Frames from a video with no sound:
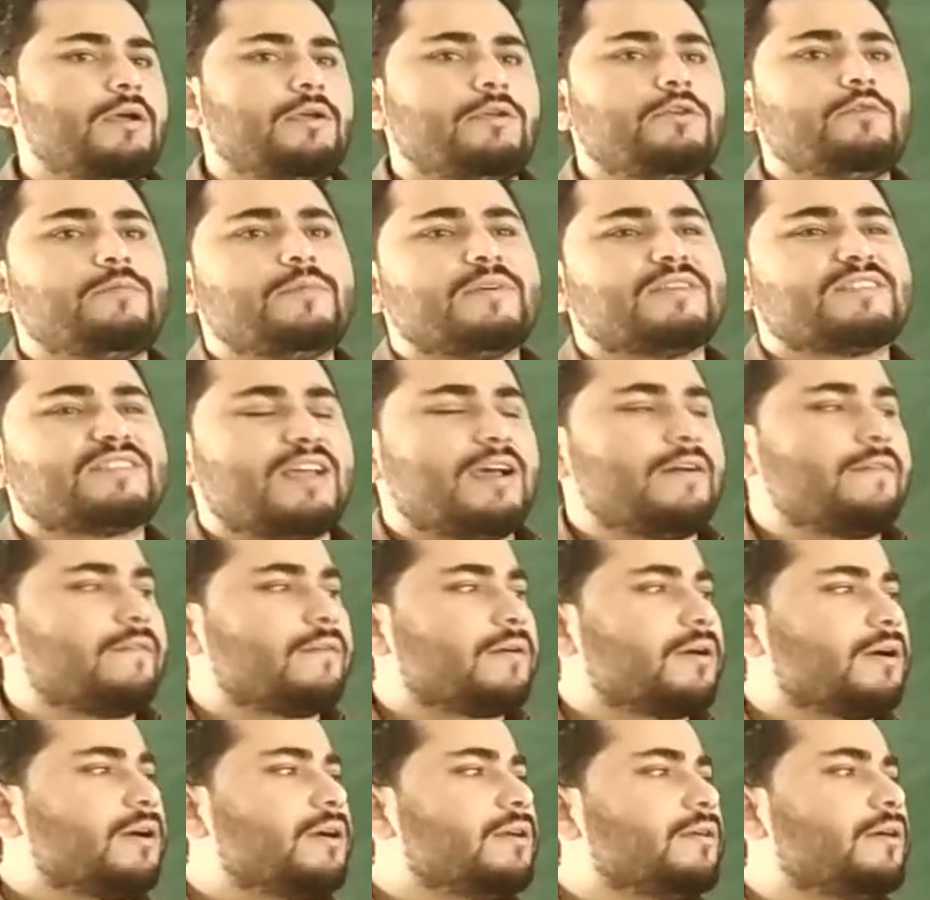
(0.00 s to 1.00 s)
you must
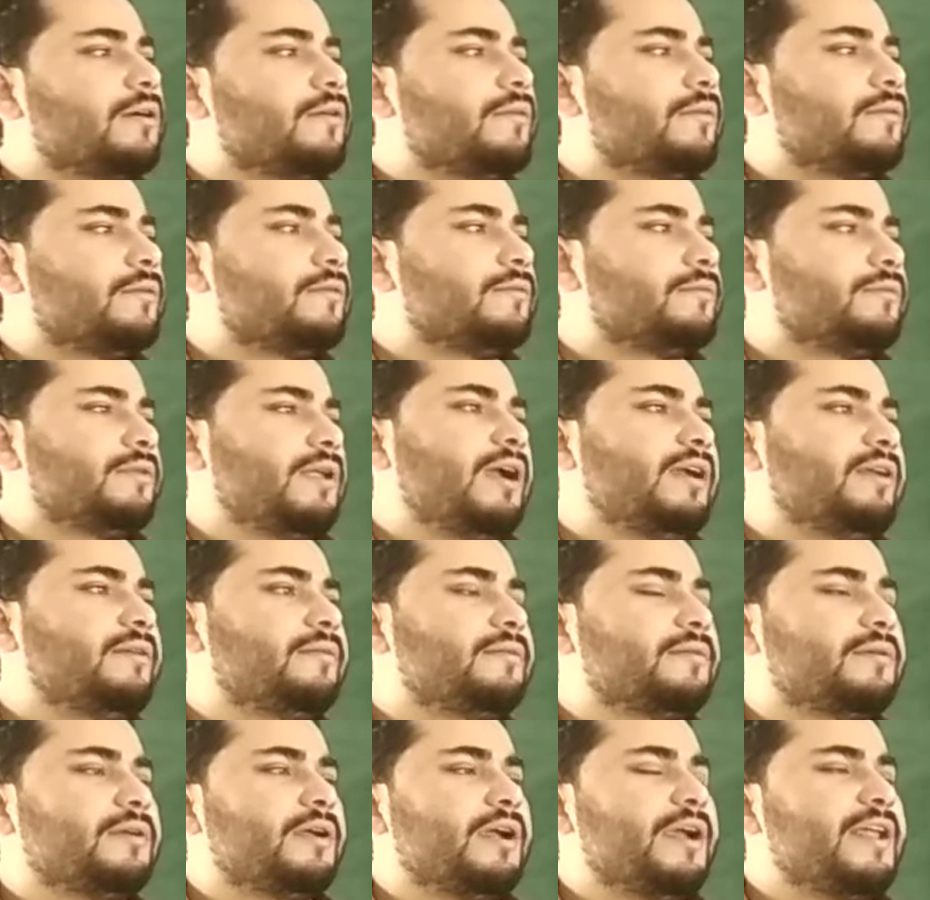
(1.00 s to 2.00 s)
have heard
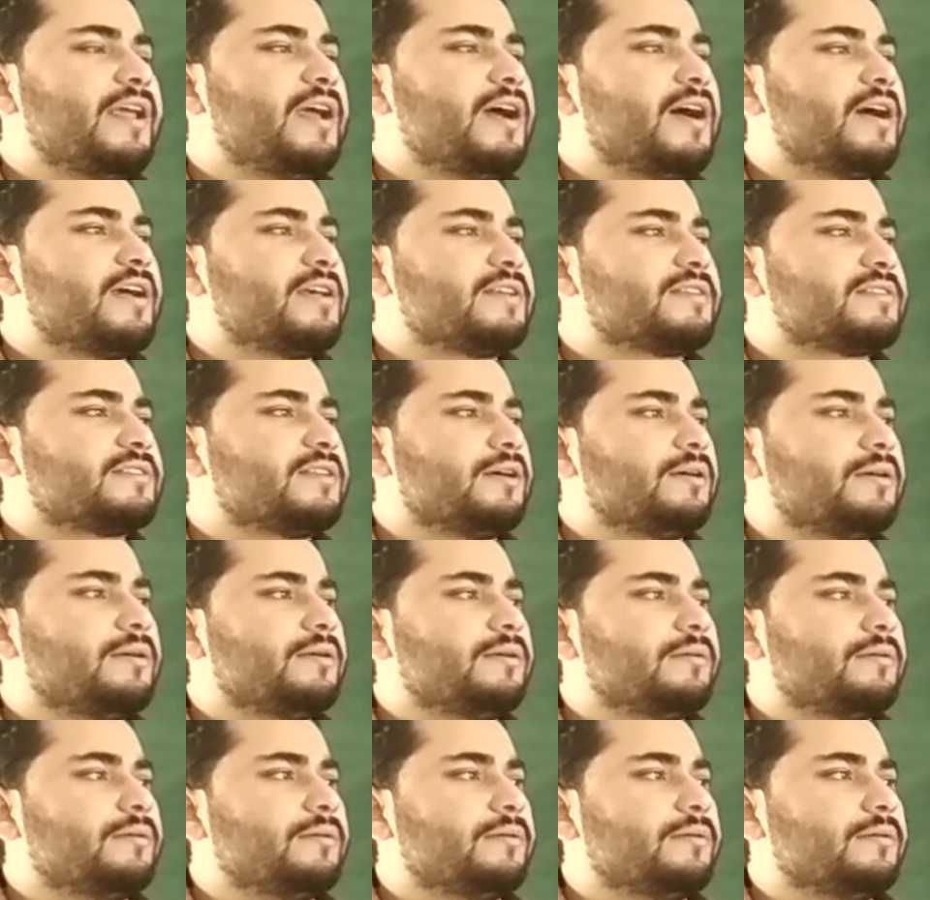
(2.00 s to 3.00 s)
that India is
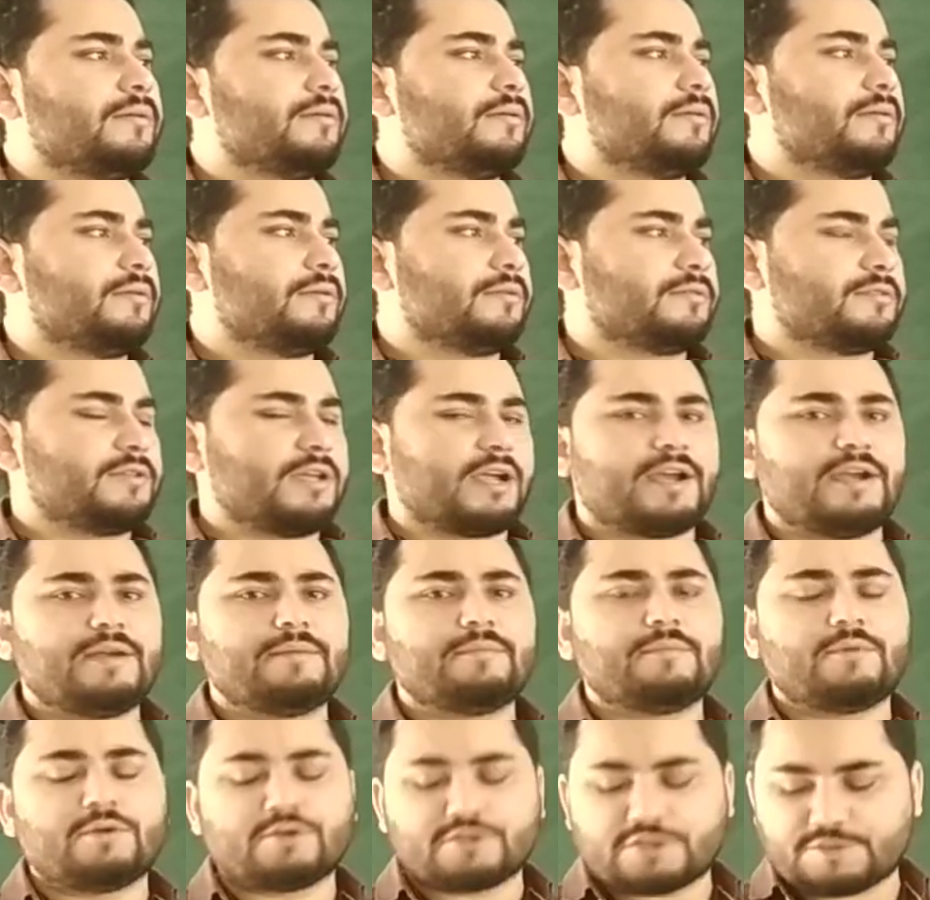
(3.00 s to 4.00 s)
the
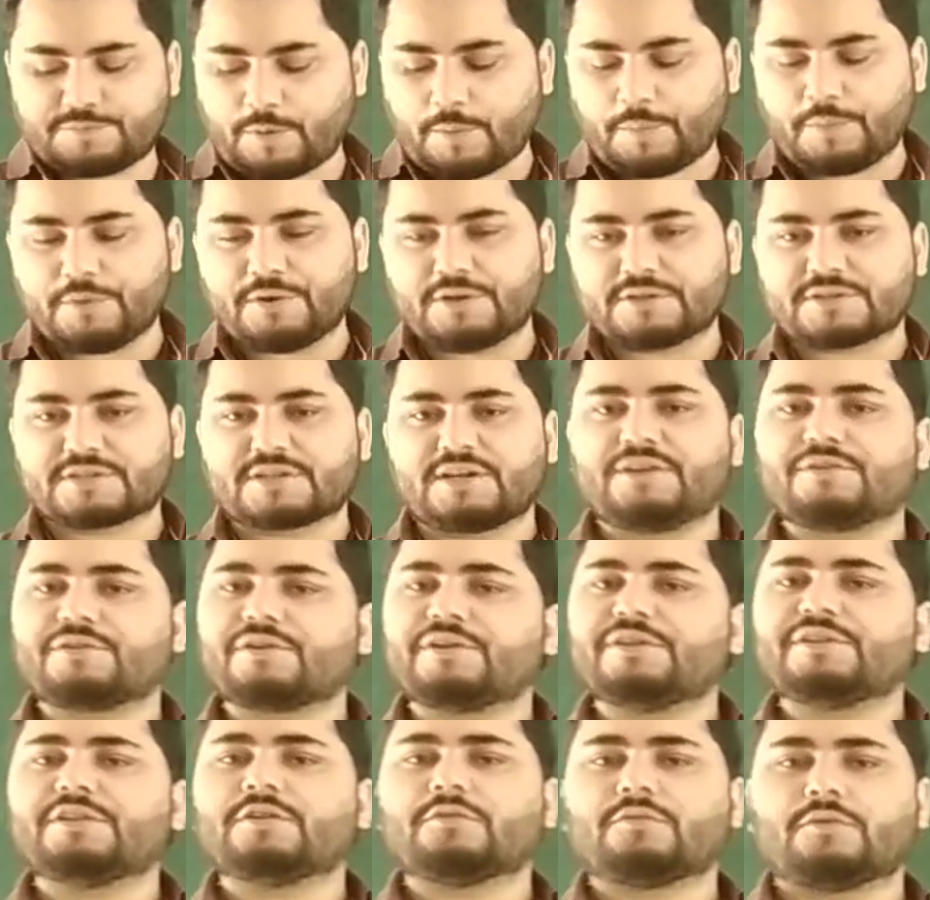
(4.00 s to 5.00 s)
second most populous
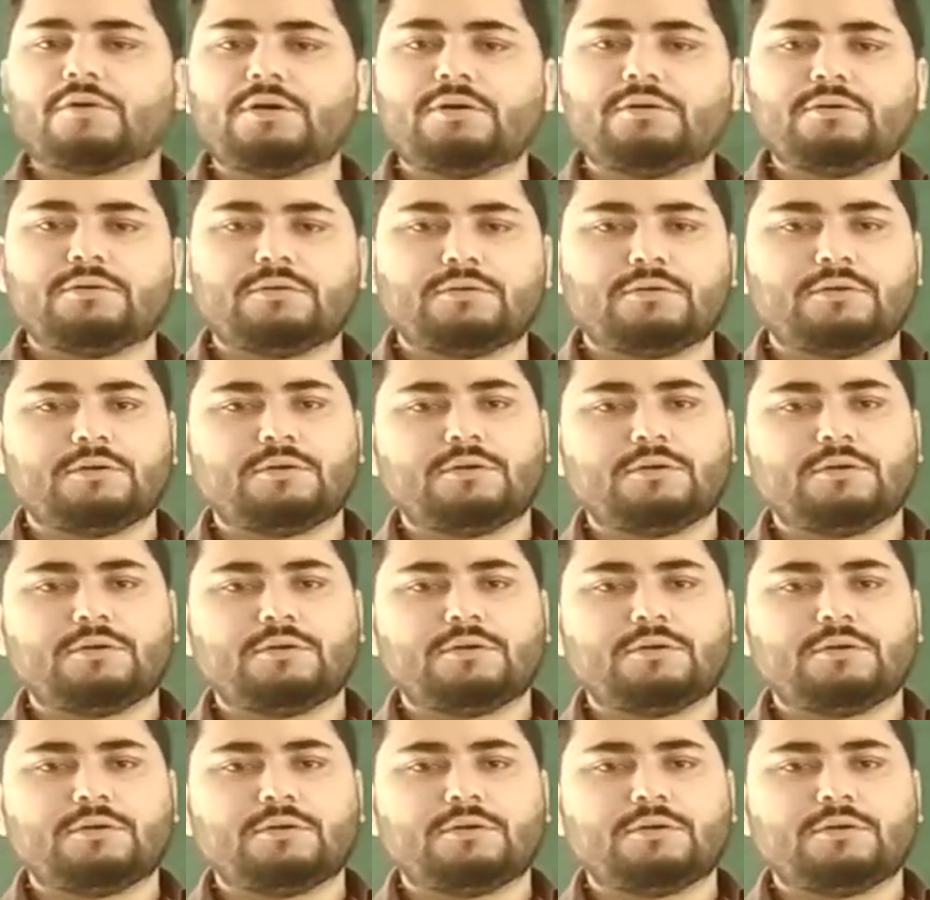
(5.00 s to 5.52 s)
country in the world.